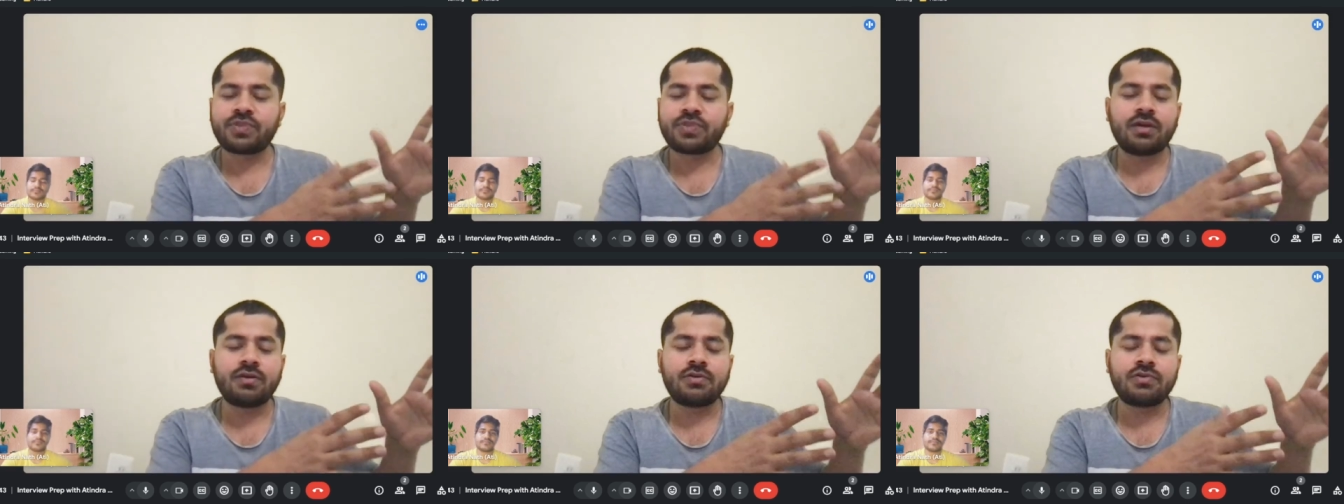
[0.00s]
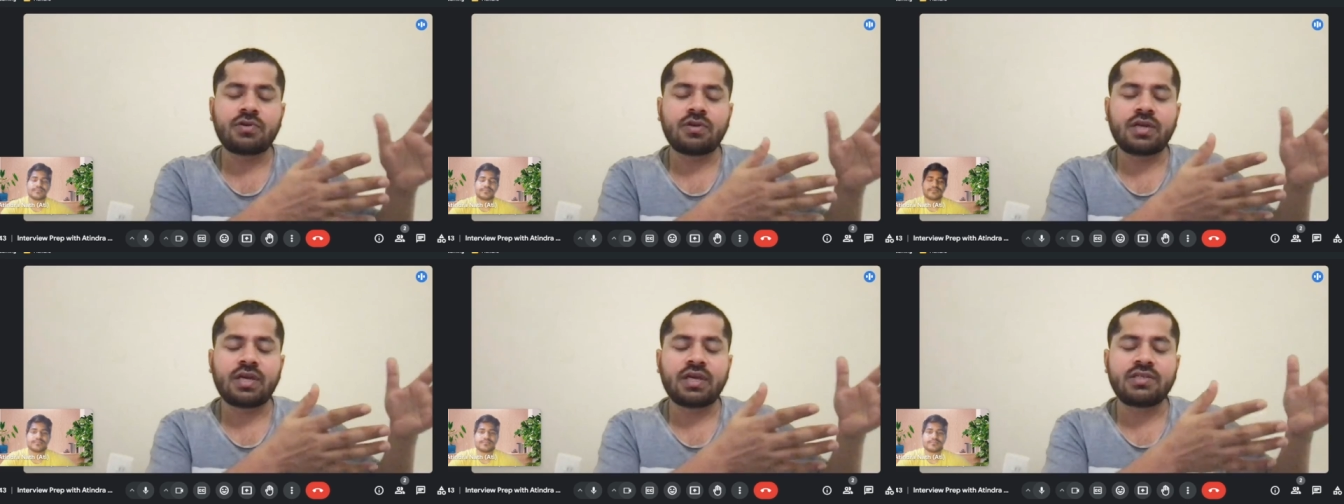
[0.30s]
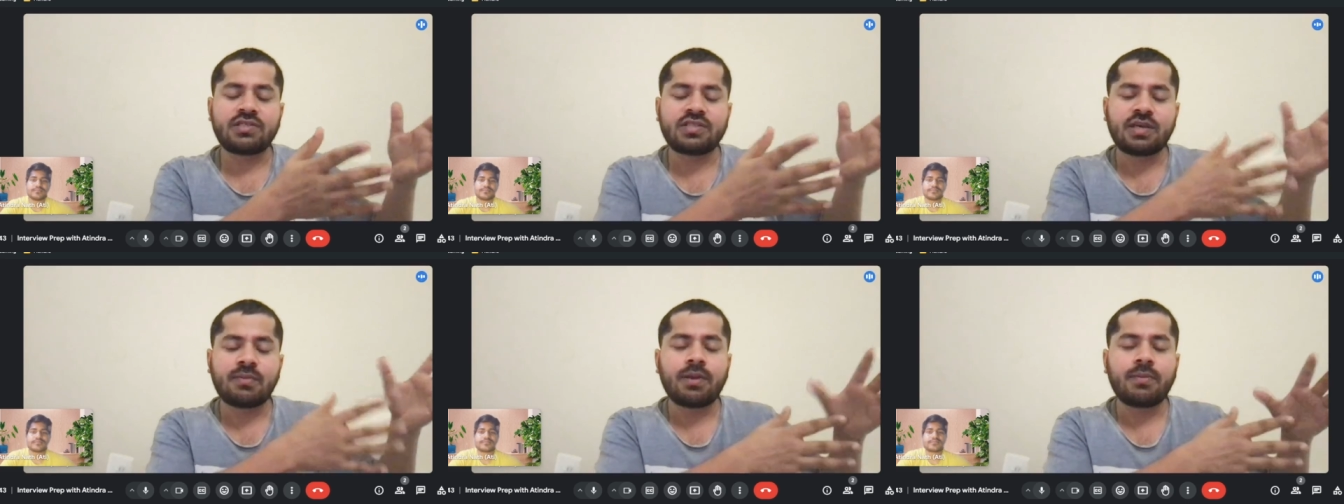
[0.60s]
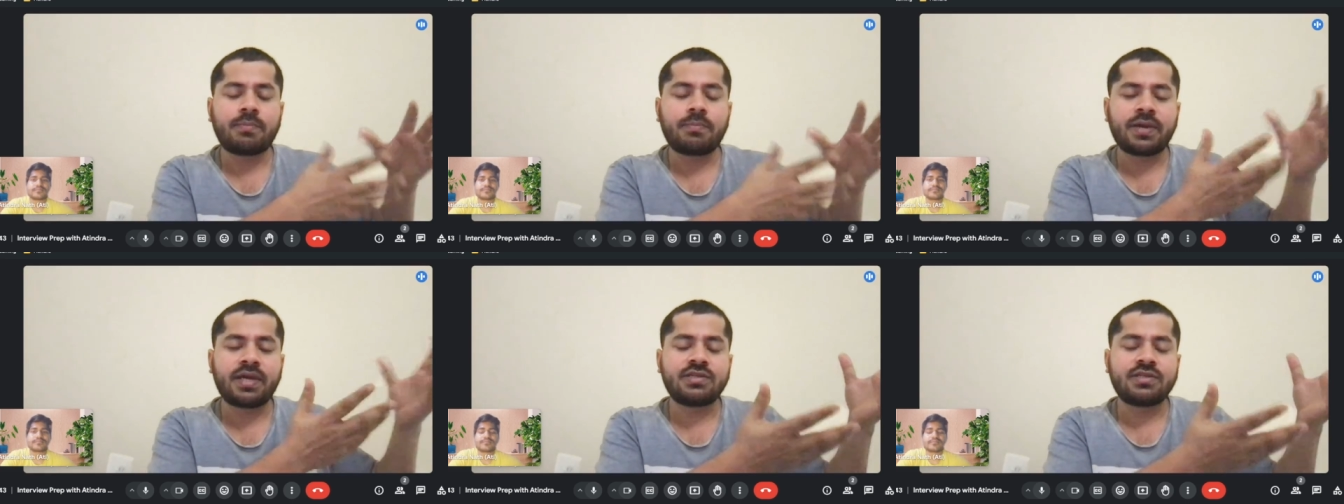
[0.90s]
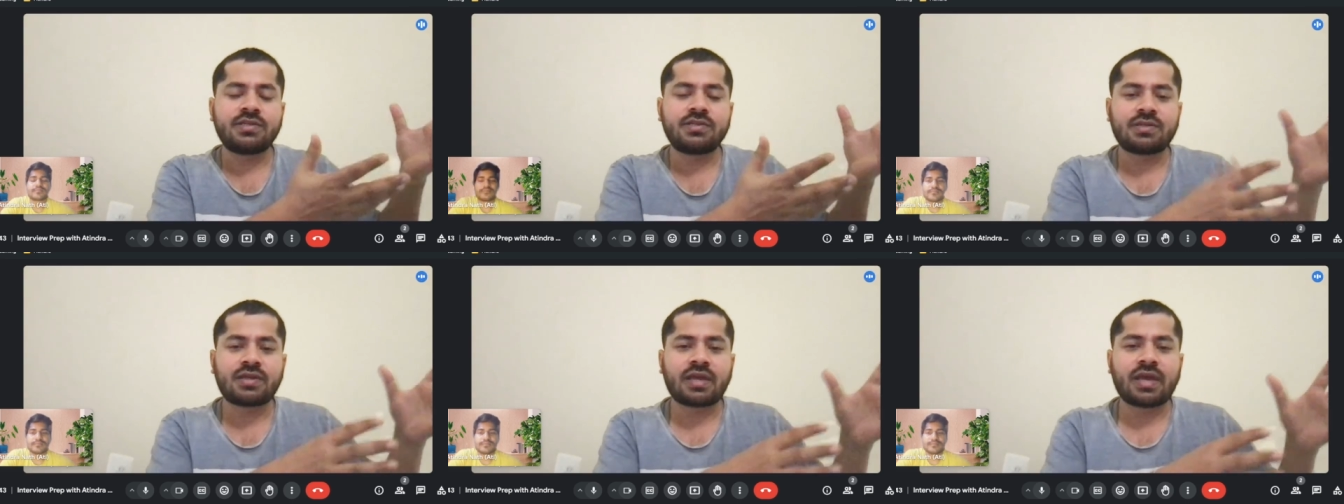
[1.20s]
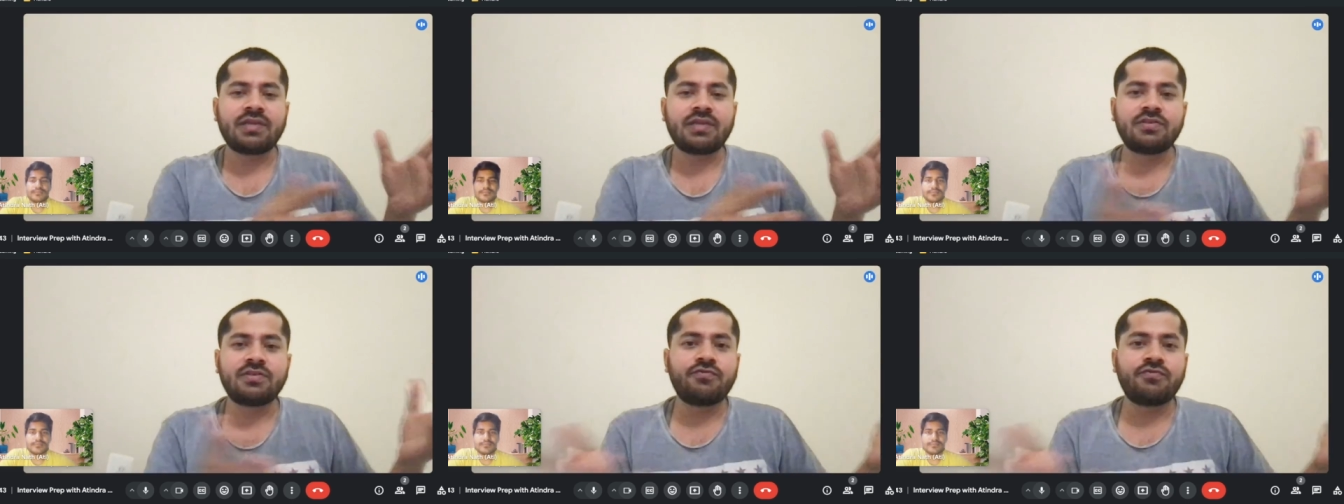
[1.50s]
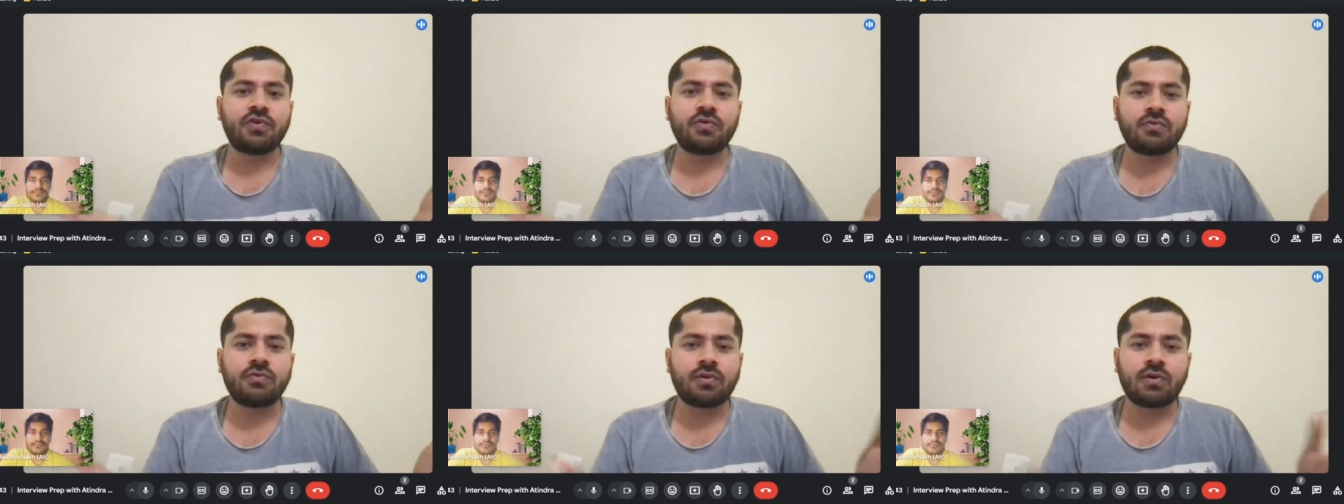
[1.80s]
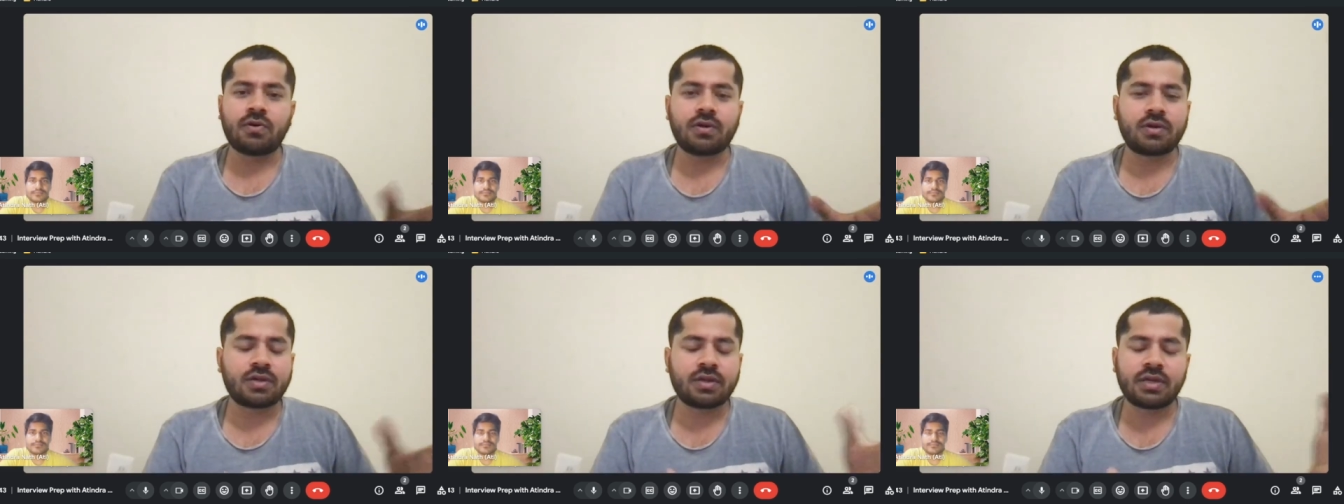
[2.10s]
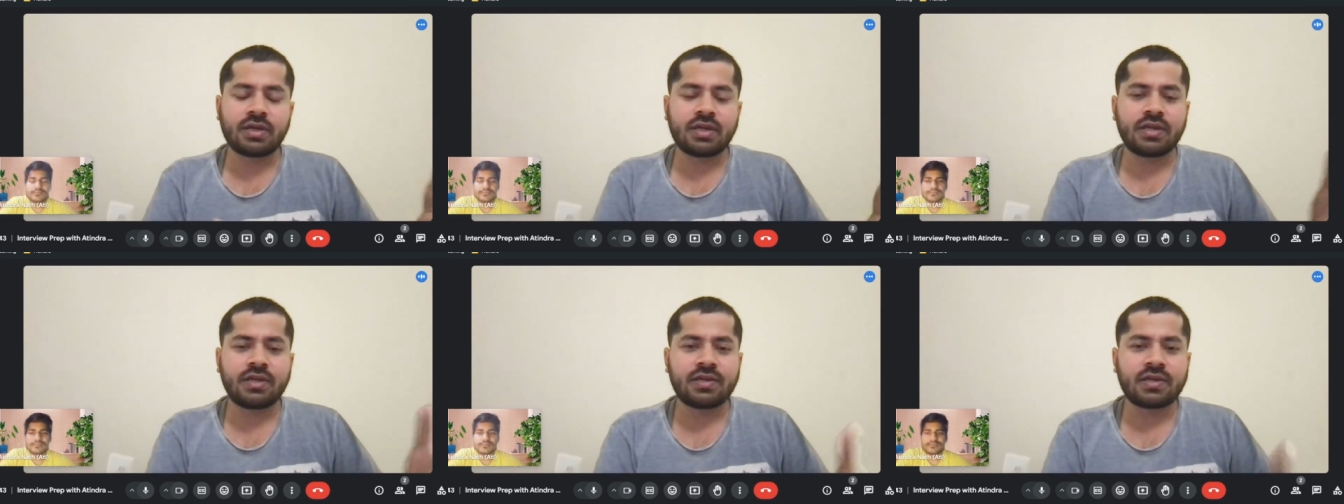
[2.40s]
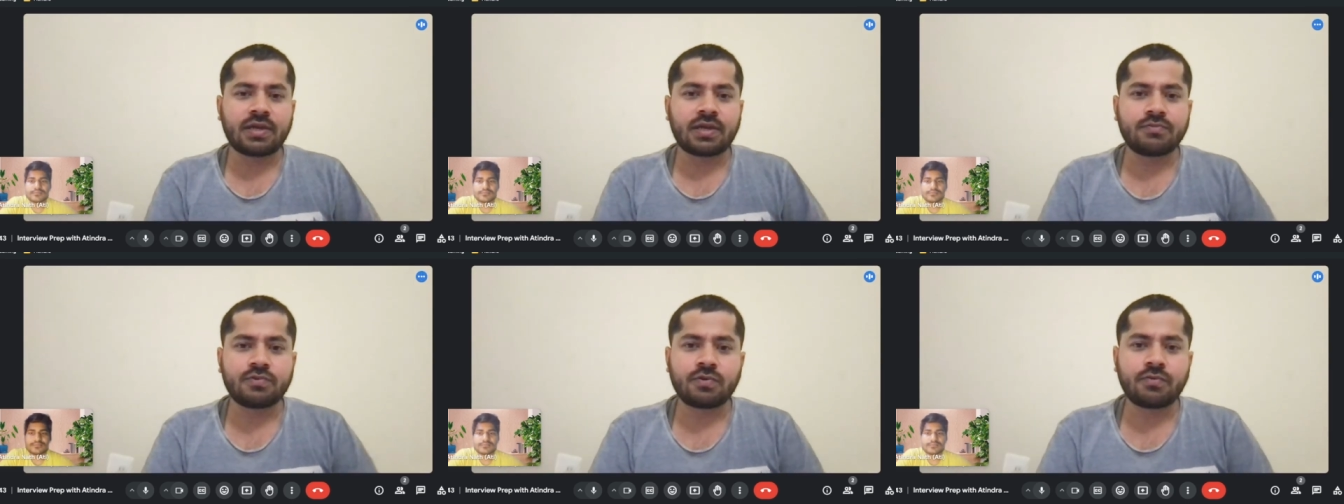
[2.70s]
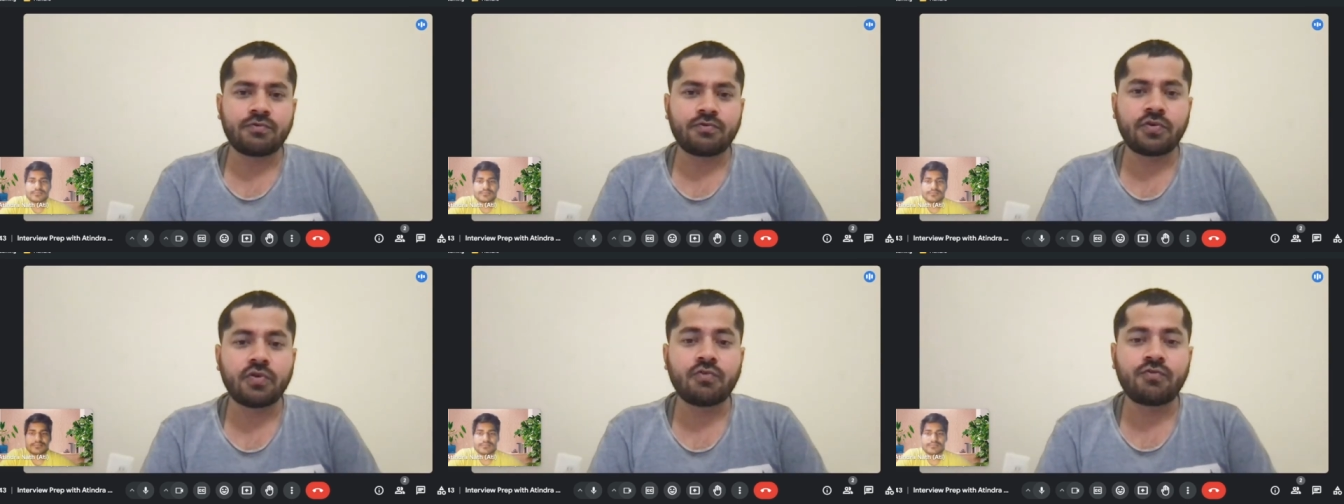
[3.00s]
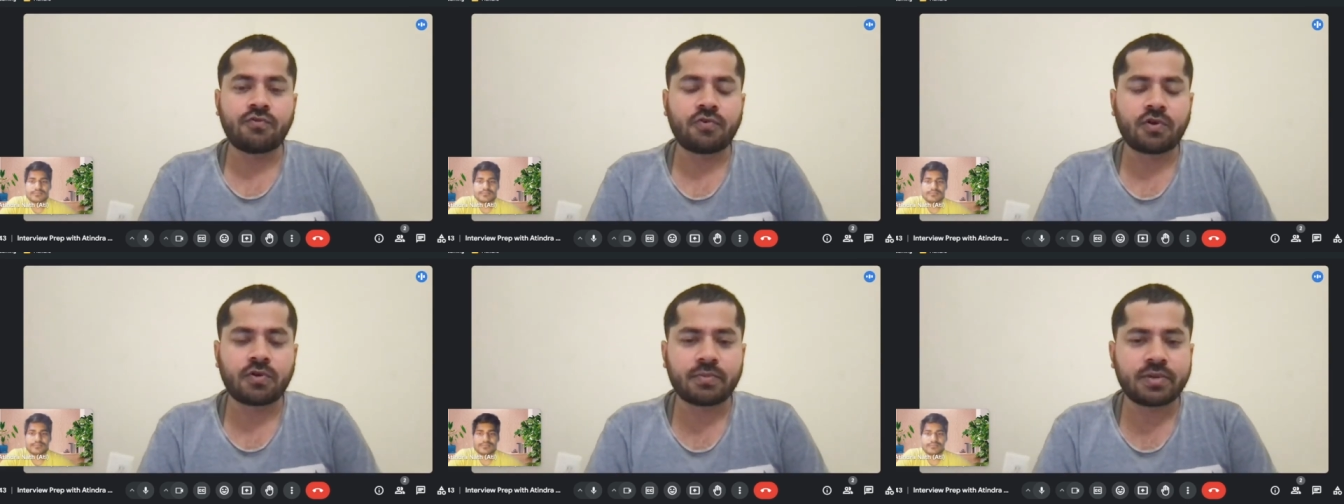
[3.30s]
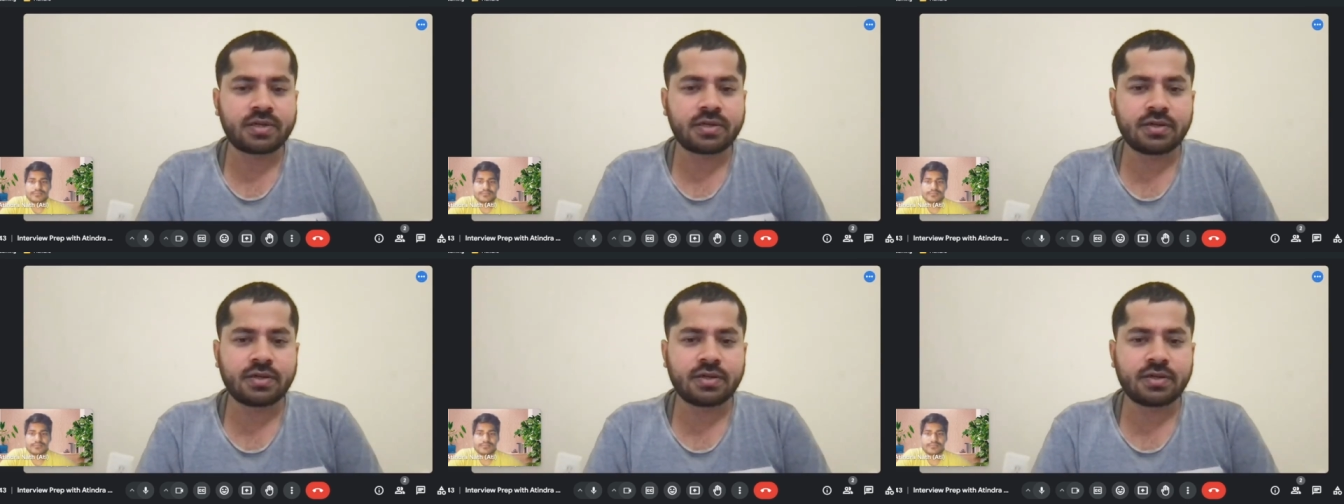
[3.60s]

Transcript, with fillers: uh, sorry, HTML pages as a view or any types of view for